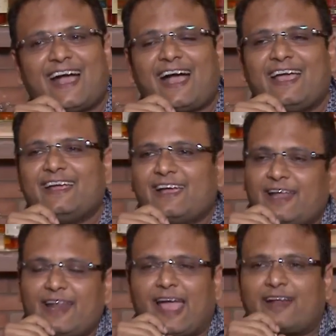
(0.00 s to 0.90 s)
I
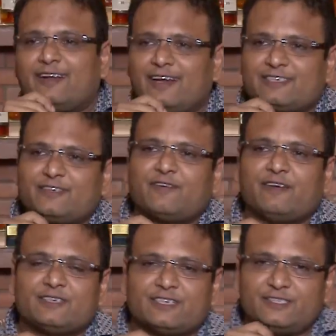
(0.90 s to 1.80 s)
enacted as if I
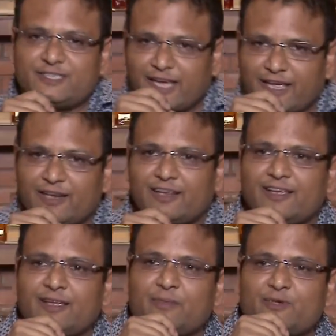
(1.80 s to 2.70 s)
was a Jain,
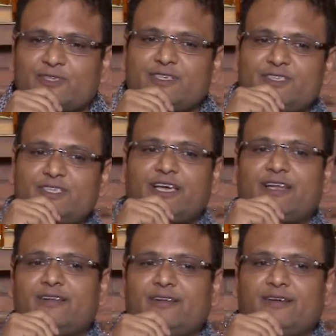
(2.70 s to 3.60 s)
because in
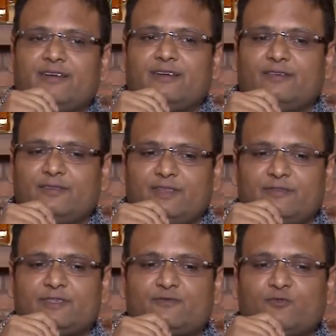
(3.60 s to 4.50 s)
Jain,
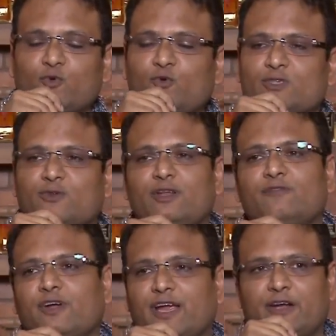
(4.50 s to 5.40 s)
food was only
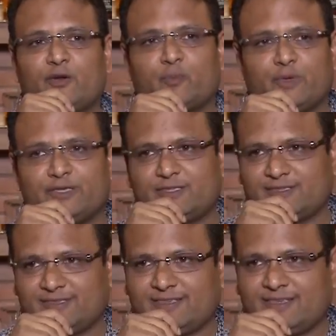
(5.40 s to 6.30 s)
for 8 rupees.
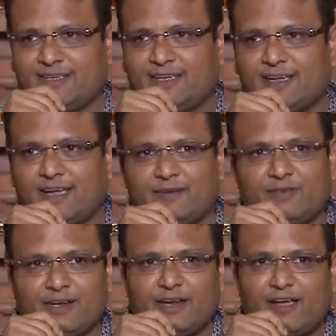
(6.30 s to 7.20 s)
And
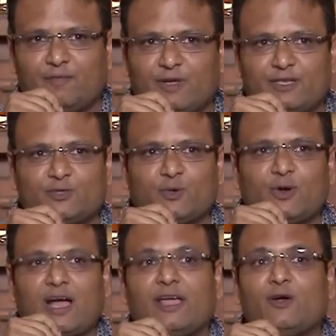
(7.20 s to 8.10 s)
we didn't have money. So
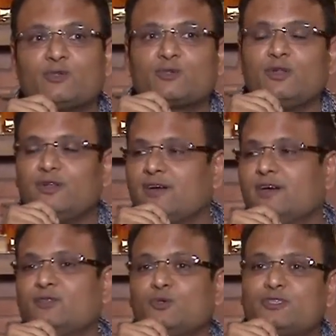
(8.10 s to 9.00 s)
I also
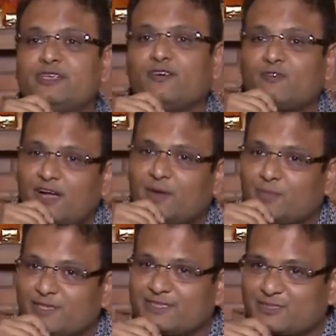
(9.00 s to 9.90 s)
learned those Navkar
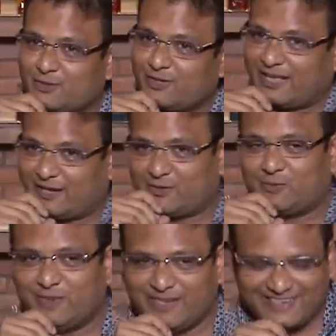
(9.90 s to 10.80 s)
mantras so that I
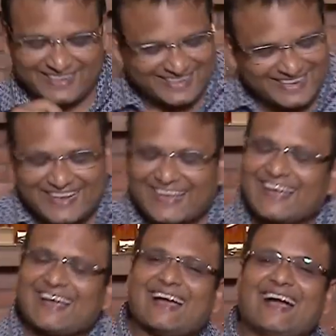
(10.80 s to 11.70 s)

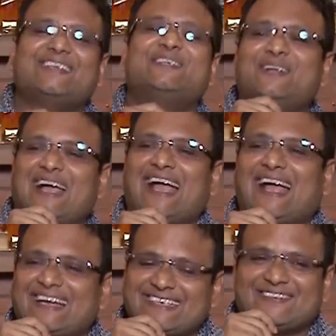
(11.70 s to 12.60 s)
should
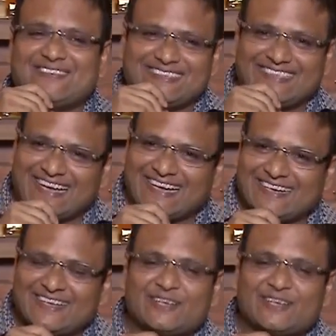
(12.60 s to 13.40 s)
act as if a Jain